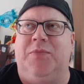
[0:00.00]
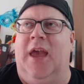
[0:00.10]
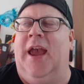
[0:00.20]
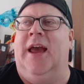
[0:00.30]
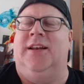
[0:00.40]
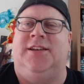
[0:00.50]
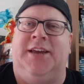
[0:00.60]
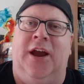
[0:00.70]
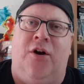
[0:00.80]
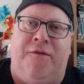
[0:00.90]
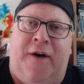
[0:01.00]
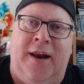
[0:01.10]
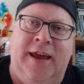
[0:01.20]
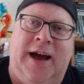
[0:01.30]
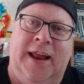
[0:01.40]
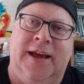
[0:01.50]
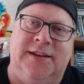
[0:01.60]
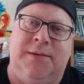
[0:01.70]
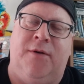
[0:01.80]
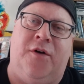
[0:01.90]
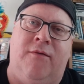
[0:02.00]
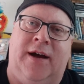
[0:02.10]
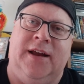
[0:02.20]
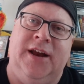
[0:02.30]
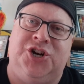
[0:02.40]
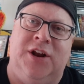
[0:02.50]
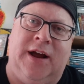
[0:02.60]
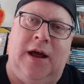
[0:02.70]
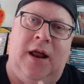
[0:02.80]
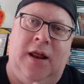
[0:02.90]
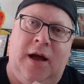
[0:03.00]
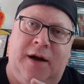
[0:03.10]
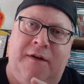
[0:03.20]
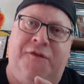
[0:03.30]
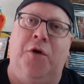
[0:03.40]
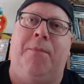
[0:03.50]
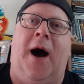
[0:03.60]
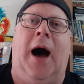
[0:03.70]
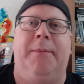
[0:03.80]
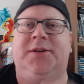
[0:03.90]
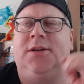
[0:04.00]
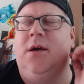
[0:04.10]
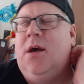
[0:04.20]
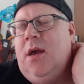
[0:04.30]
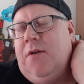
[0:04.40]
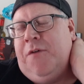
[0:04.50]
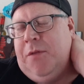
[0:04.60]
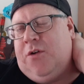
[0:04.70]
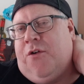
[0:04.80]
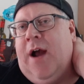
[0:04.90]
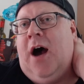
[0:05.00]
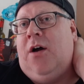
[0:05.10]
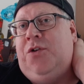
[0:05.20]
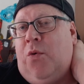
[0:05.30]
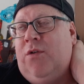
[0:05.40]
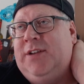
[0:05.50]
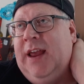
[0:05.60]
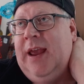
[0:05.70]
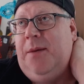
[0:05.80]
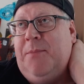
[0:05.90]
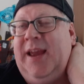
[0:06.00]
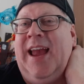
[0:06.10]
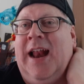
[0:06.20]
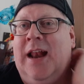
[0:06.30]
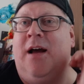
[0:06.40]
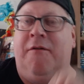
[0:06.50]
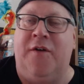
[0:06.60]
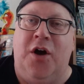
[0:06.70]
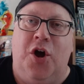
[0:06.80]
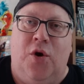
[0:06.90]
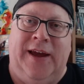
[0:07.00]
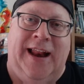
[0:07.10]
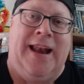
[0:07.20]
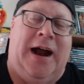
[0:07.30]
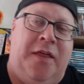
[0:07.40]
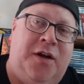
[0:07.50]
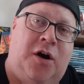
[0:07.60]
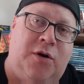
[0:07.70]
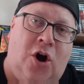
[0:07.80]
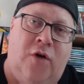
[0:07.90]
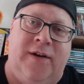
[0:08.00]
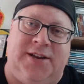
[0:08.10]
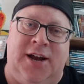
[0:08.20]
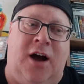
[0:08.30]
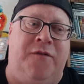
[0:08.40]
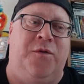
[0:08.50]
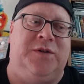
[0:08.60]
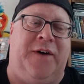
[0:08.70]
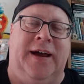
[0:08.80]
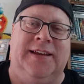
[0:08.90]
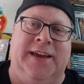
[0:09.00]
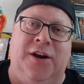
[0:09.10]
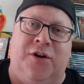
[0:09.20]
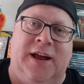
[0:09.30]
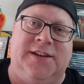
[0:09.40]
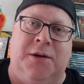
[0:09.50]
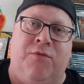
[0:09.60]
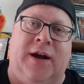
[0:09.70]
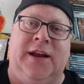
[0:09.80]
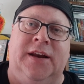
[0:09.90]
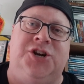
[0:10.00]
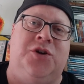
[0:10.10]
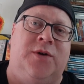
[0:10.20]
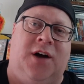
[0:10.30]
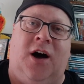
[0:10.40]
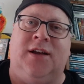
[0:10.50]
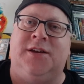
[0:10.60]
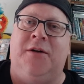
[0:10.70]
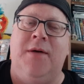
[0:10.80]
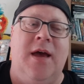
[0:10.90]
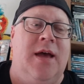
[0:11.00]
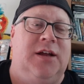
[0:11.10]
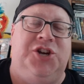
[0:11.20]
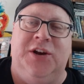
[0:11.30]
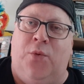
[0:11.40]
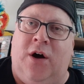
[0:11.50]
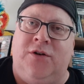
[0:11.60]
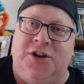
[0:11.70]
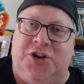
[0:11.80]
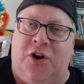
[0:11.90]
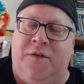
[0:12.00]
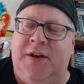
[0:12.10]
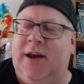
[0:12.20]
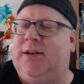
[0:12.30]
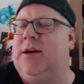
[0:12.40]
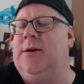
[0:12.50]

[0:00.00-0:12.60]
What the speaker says: And to see her finally kind of get some of her recognition, a few pops from the crowd towards the beginning of getting out of the whole COVID stuff, was finally seeing her get some recognition was awesome. She well deserved it.